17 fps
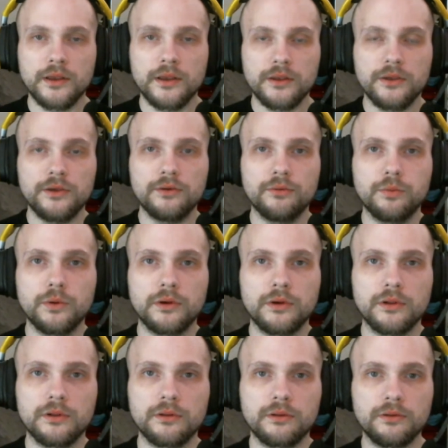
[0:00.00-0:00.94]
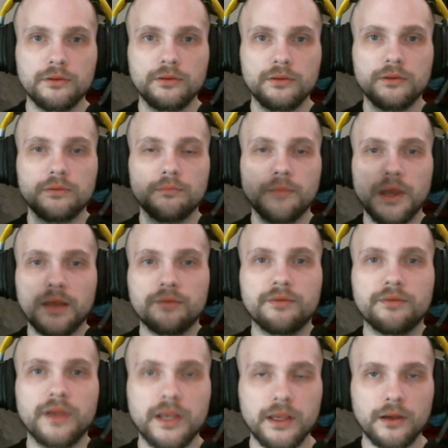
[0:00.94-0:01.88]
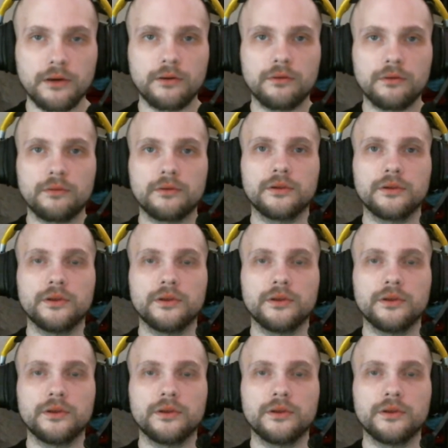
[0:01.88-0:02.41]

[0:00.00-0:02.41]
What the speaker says: You will make a video,